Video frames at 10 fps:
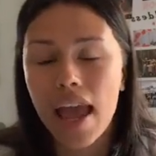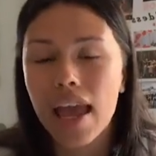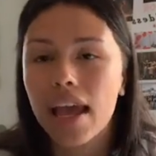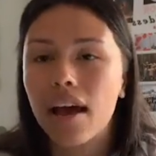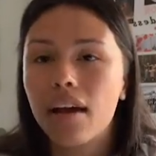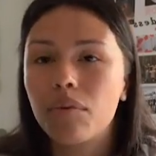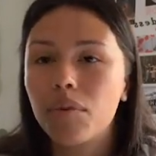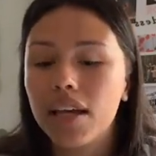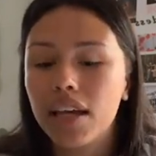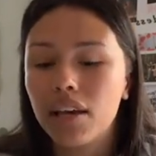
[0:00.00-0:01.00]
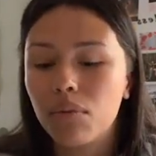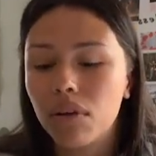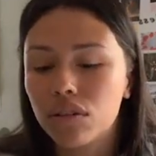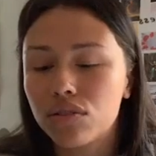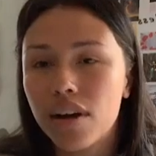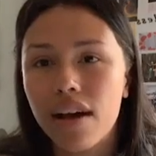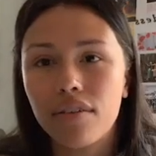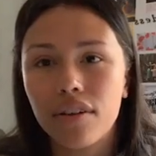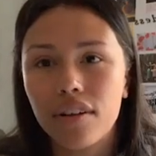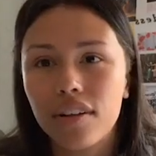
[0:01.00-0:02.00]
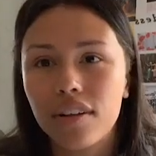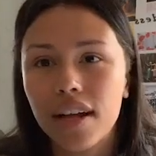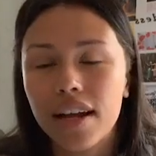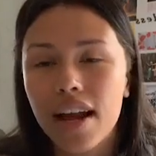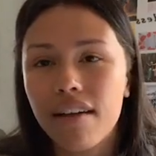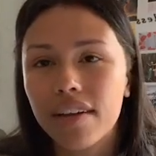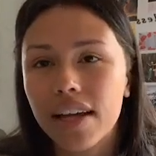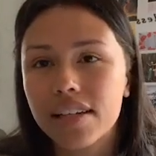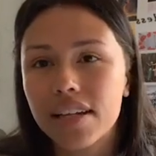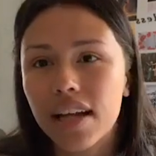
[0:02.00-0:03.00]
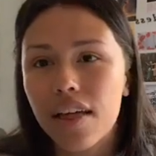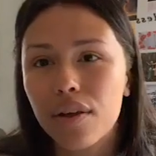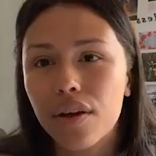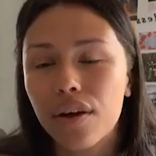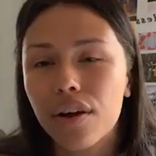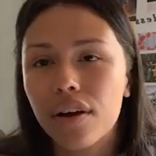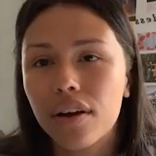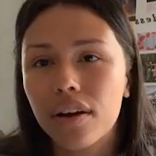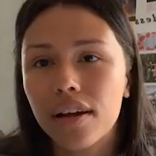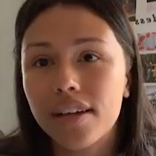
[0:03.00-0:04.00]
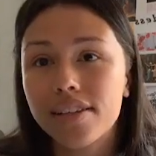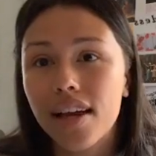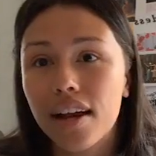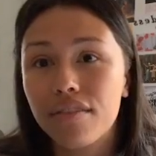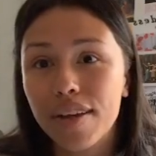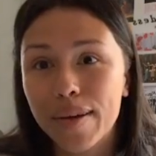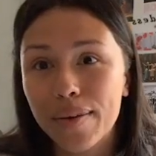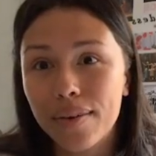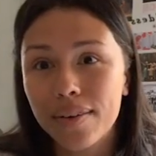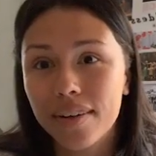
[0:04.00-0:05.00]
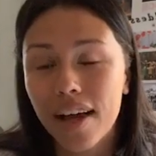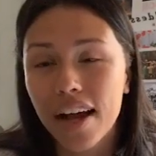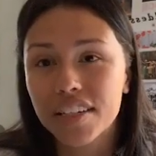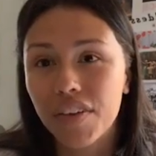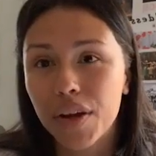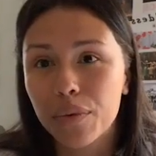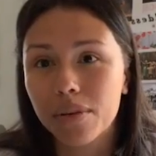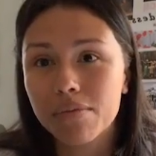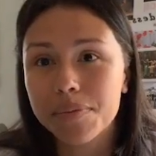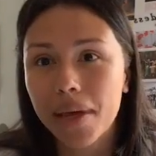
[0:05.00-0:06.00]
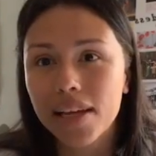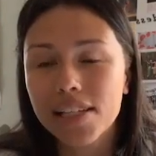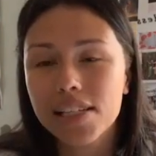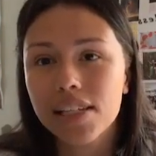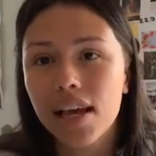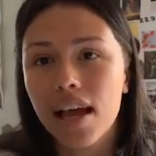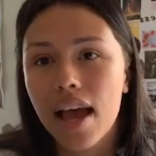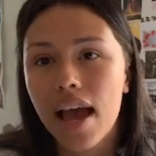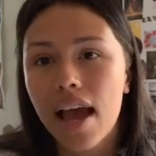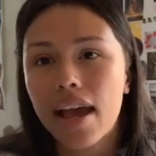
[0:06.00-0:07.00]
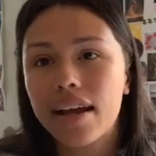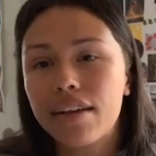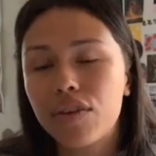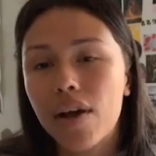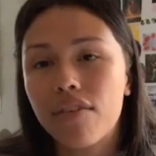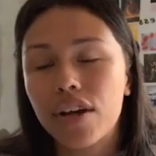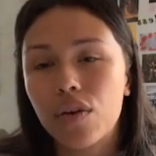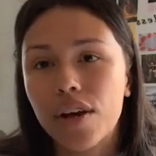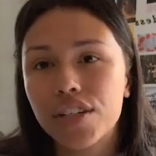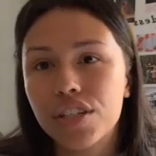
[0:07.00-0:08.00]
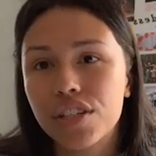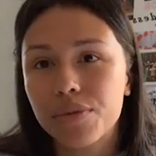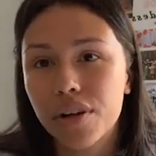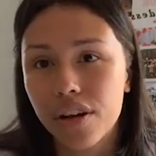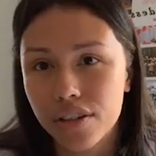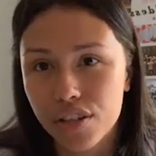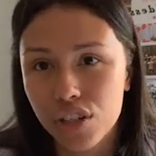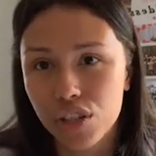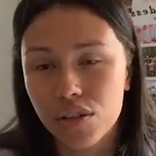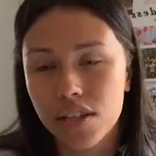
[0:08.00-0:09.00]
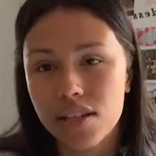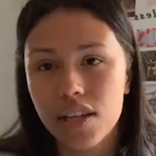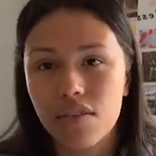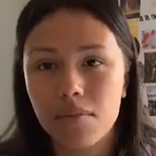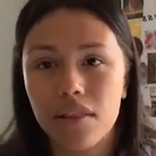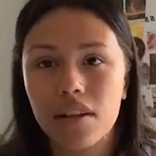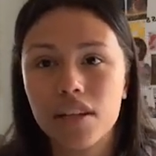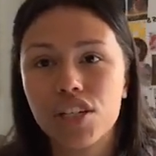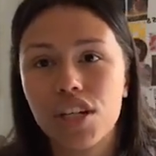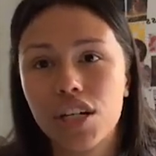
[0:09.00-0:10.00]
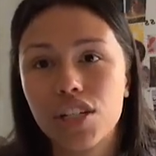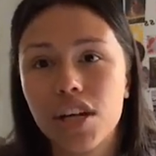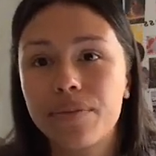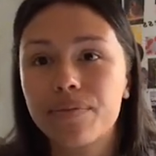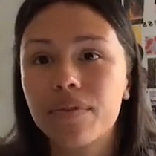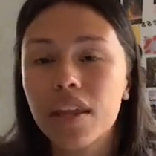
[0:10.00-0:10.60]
and we will travel and navigate together inside of you, activate your womb space. And if you have any questions in regards to this 7-month initiation,